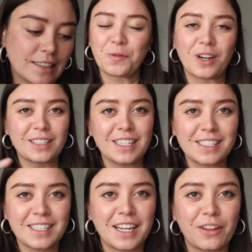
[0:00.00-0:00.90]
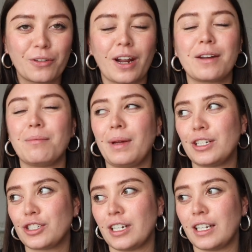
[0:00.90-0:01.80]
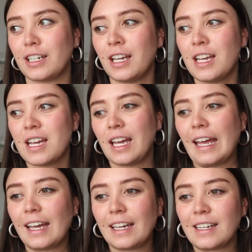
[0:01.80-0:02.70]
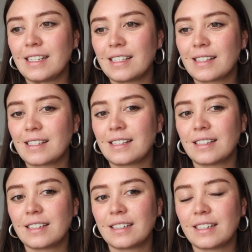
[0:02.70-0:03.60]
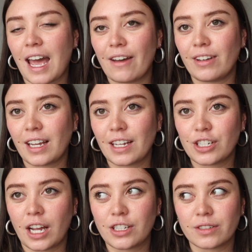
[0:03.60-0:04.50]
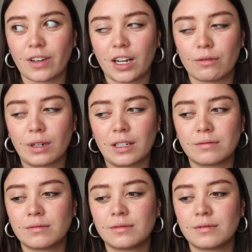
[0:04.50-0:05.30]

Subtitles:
One last thing I thought I'd mention is having a change of underwear.